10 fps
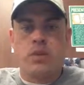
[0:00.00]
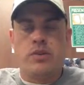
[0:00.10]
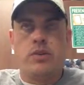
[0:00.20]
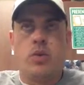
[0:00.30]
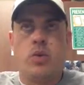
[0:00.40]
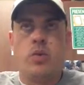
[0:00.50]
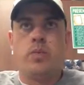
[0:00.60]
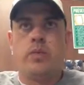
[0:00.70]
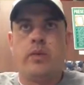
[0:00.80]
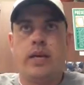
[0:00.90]
So
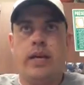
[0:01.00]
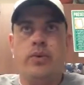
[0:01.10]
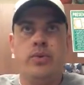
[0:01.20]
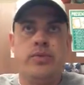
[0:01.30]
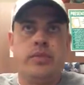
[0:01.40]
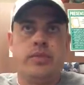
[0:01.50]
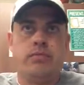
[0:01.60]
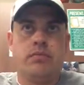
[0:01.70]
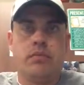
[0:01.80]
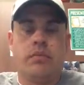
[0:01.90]
I used
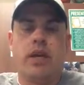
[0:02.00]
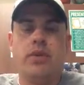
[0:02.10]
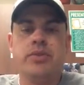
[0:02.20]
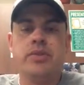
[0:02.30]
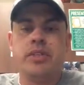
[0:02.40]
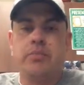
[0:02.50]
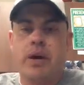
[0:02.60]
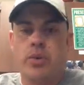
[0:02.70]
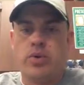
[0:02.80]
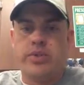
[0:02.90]
these
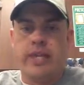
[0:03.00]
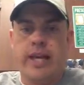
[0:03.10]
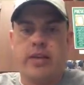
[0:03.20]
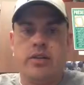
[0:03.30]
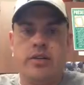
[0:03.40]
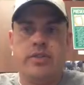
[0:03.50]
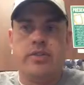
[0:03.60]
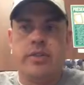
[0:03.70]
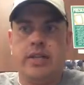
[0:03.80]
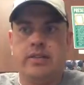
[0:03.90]
power
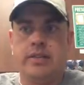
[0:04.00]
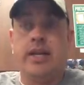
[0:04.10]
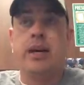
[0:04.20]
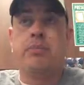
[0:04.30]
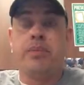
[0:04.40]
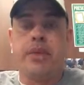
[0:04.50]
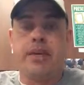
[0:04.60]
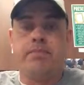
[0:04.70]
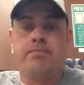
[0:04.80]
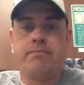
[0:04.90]
standards as a
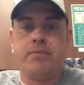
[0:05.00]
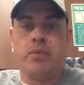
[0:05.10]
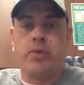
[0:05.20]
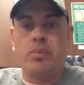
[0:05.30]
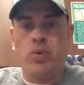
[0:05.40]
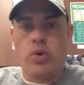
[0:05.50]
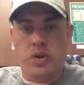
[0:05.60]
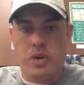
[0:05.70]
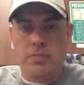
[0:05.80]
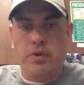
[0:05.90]
template for report
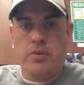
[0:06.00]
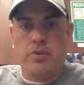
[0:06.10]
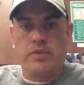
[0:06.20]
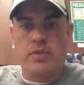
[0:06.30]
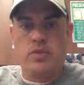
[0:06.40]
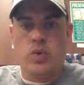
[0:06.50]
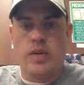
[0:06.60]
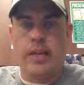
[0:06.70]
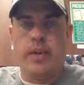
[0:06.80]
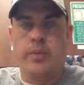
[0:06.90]
card purposes
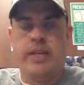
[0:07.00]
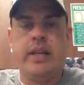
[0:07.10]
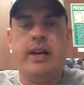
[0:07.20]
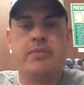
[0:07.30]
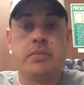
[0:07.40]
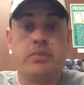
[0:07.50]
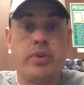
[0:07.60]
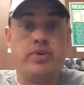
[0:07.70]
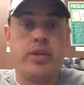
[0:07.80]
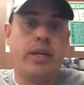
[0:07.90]
one day. We did have some
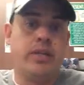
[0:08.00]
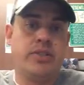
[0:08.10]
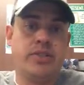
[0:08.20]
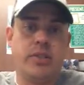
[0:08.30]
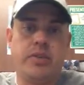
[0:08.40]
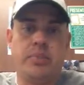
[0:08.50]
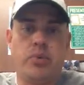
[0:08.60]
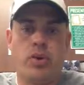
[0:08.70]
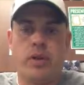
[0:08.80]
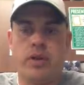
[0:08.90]
brief changes in our
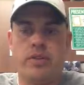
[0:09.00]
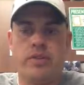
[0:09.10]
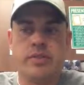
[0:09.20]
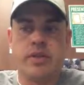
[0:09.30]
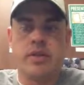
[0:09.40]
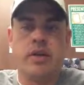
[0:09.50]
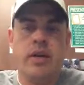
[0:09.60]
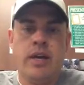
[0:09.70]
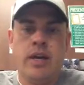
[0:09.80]
report card this year,